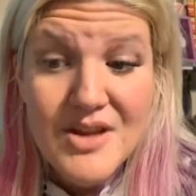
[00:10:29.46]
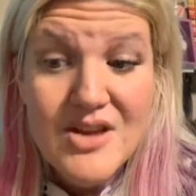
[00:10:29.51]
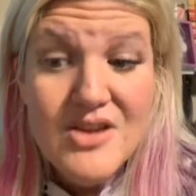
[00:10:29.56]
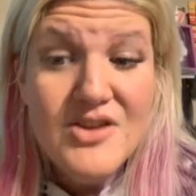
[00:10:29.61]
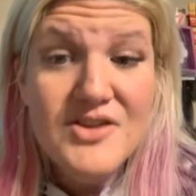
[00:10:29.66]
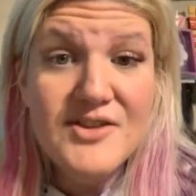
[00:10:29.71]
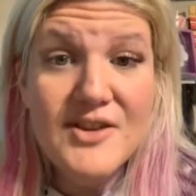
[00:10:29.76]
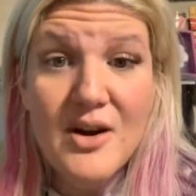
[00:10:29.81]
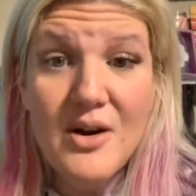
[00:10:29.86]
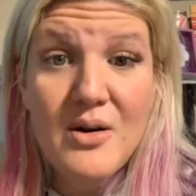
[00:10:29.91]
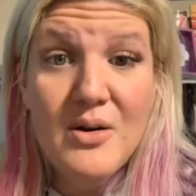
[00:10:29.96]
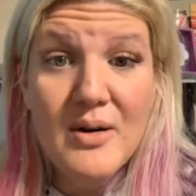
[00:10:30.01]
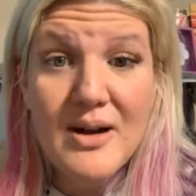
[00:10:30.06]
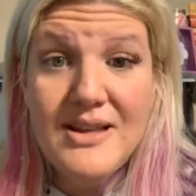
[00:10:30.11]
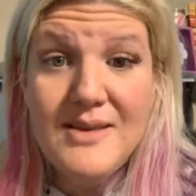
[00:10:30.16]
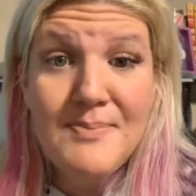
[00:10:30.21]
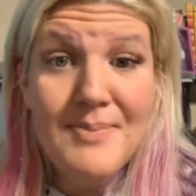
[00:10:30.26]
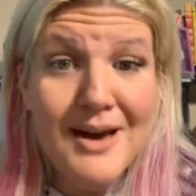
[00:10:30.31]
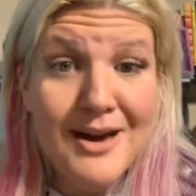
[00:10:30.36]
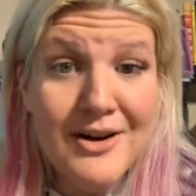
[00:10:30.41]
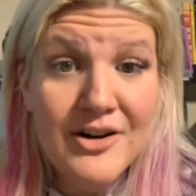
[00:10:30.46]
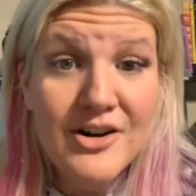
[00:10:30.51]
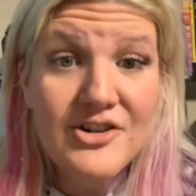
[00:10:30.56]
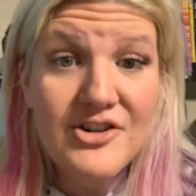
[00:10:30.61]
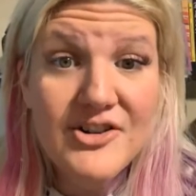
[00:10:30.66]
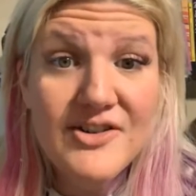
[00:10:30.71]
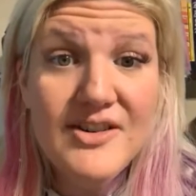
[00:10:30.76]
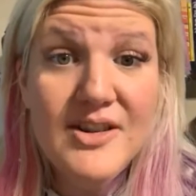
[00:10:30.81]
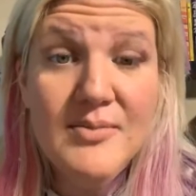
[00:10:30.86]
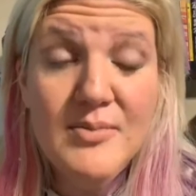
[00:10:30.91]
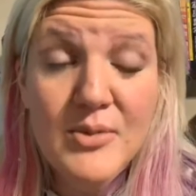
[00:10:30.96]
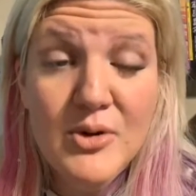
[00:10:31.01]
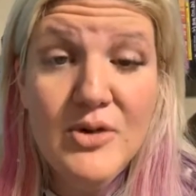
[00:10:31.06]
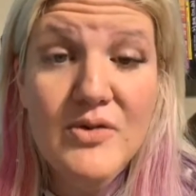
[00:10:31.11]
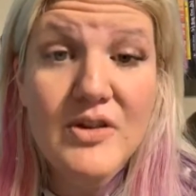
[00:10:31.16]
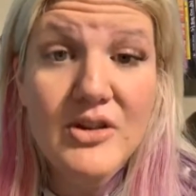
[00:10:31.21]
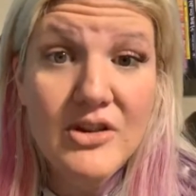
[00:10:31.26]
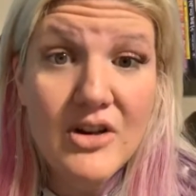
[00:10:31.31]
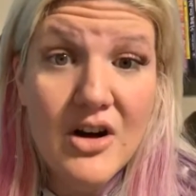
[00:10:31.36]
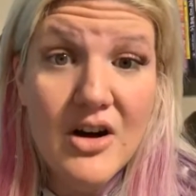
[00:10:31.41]
So it's better just to move
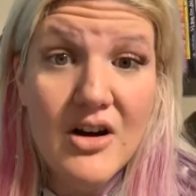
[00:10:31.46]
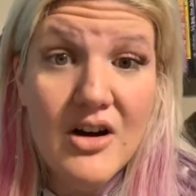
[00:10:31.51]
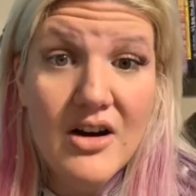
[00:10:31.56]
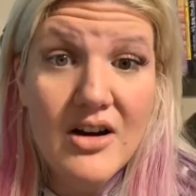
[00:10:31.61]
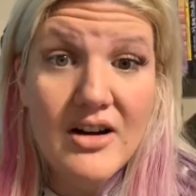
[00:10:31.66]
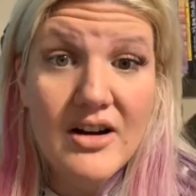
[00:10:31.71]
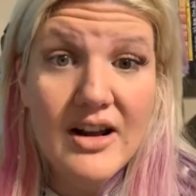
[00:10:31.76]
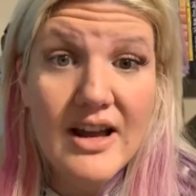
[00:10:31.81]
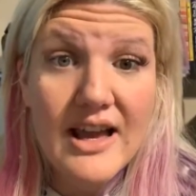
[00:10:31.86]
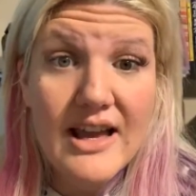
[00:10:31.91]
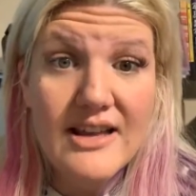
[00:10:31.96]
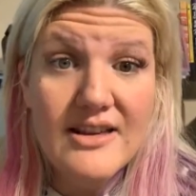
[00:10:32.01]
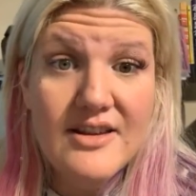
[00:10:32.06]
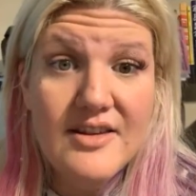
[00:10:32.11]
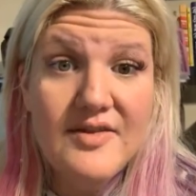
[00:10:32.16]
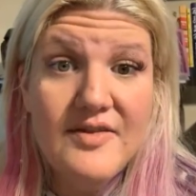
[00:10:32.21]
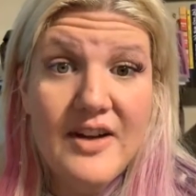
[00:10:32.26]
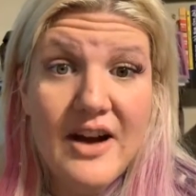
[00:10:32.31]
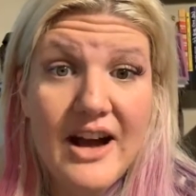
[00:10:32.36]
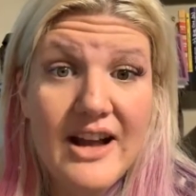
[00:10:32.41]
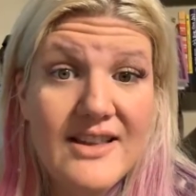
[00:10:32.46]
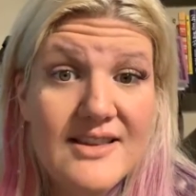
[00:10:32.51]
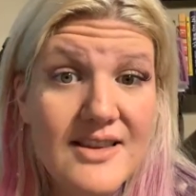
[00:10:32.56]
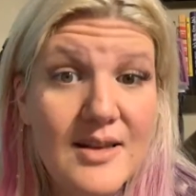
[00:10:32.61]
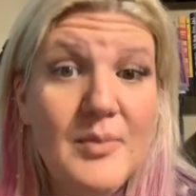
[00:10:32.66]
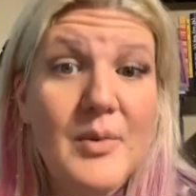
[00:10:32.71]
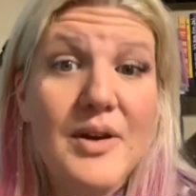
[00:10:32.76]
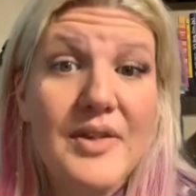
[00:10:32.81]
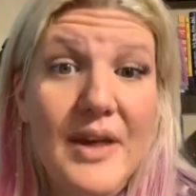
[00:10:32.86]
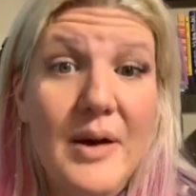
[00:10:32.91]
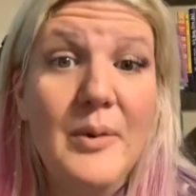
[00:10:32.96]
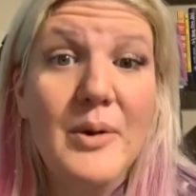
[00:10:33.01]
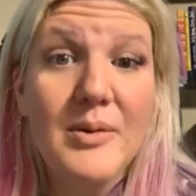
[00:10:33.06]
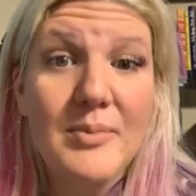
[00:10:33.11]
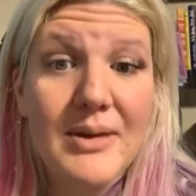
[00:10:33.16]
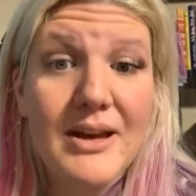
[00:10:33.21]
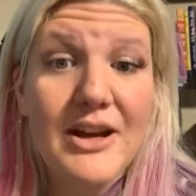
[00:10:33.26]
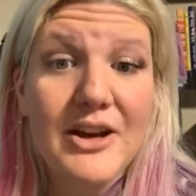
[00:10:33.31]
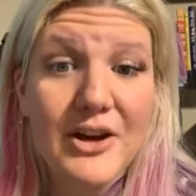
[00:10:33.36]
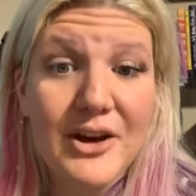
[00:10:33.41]
along and to find someone that would
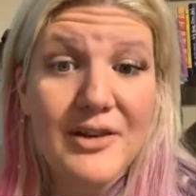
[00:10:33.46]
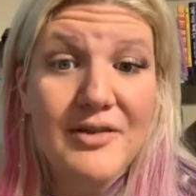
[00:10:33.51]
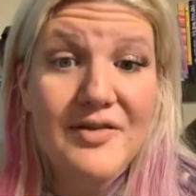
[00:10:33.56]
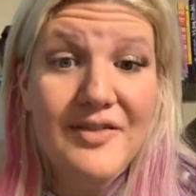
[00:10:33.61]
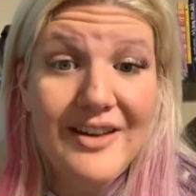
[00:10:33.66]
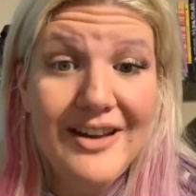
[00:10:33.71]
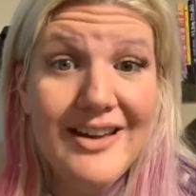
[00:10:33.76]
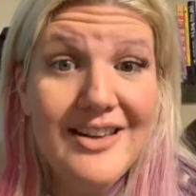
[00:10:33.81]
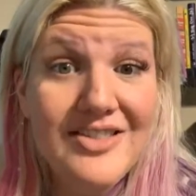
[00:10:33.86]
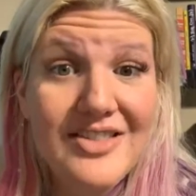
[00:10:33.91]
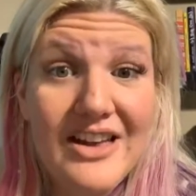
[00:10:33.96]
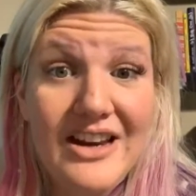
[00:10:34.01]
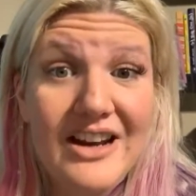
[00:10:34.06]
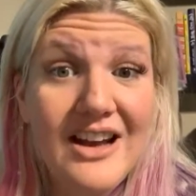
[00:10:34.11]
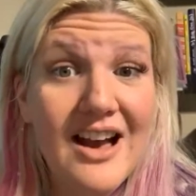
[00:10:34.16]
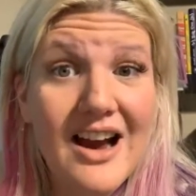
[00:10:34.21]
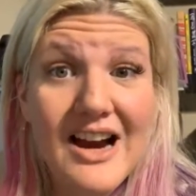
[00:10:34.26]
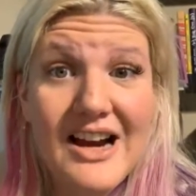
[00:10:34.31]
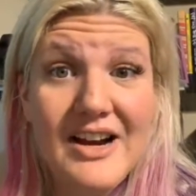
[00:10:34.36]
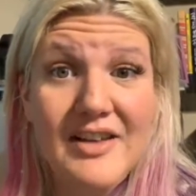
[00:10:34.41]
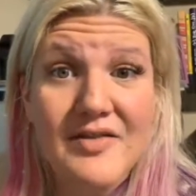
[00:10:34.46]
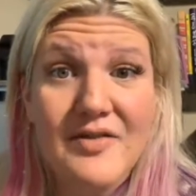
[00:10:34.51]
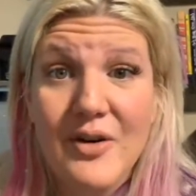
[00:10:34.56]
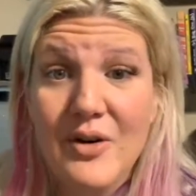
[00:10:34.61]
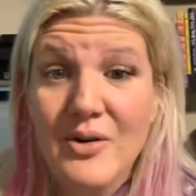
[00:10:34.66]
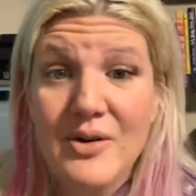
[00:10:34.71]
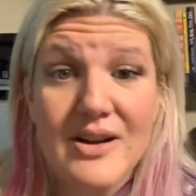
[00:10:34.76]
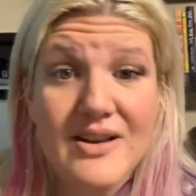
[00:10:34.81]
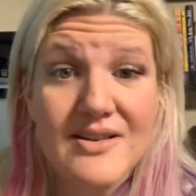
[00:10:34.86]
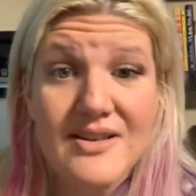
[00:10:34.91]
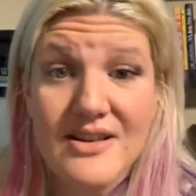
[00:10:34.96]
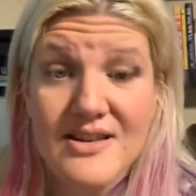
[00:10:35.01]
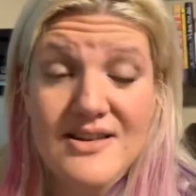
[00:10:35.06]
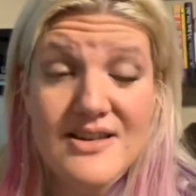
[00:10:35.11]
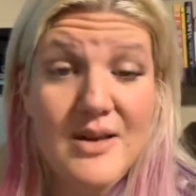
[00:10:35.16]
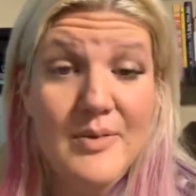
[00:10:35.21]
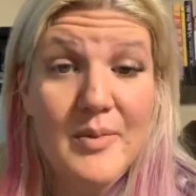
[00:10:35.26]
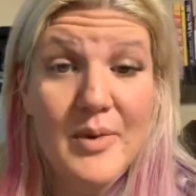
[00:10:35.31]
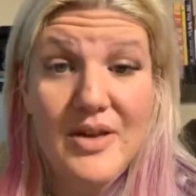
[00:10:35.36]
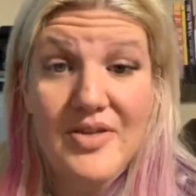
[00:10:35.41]
be a good fit than kind of focus on
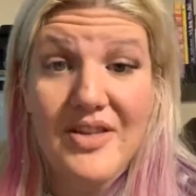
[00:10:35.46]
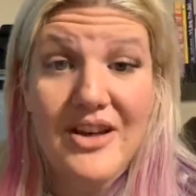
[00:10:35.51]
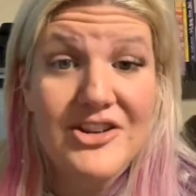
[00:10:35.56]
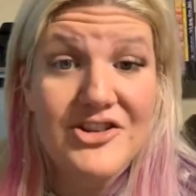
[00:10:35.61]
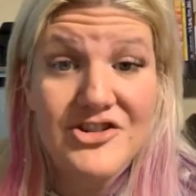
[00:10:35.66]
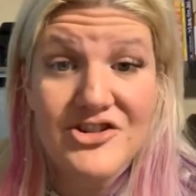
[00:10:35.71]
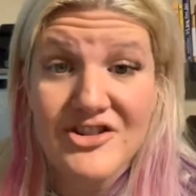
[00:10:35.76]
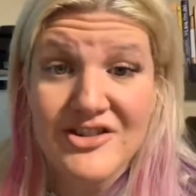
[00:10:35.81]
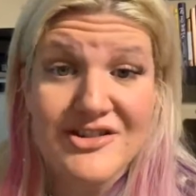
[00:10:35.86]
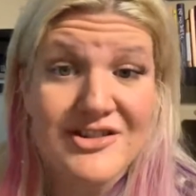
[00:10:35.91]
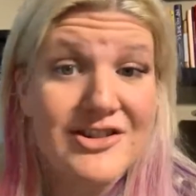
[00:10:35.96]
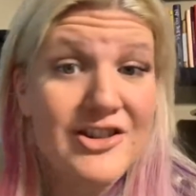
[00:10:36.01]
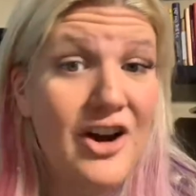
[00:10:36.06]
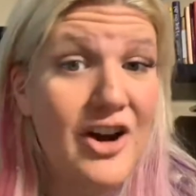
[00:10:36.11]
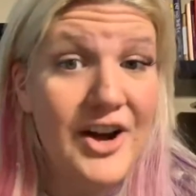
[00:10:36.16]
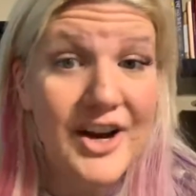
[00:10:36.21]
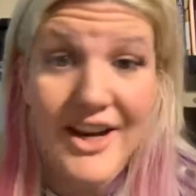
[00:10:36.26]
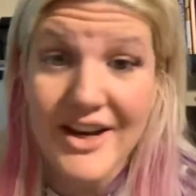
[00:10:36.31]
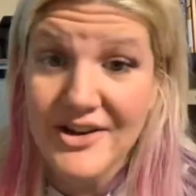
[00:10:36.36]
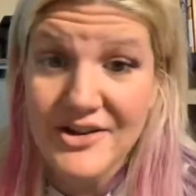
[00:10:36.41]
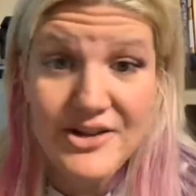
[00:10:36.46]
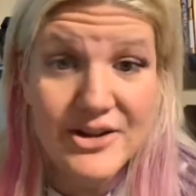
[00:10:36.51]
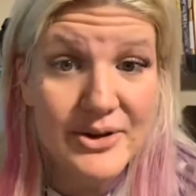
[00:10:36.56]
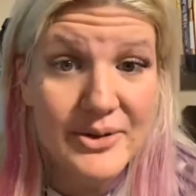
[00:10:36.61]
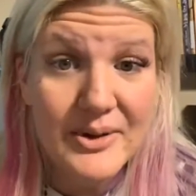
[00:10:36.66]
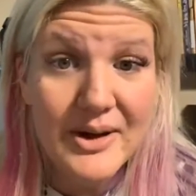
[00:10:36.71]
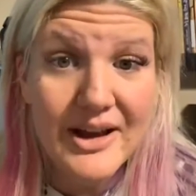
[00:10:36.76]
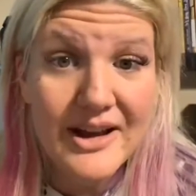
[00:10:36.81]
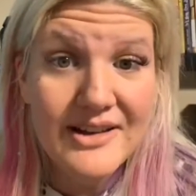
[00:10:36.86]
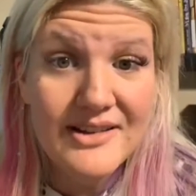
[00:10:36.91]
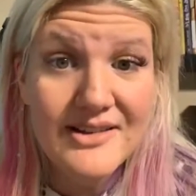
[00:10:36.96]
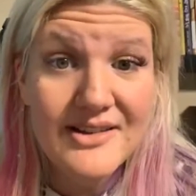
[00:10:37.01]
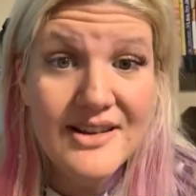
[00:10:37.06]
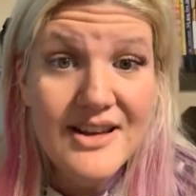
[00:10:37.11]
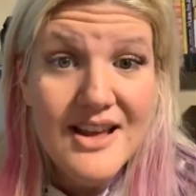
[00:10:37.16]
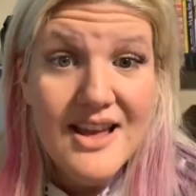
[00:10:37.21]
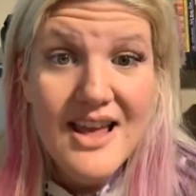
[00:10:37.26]
someone that's just not into it.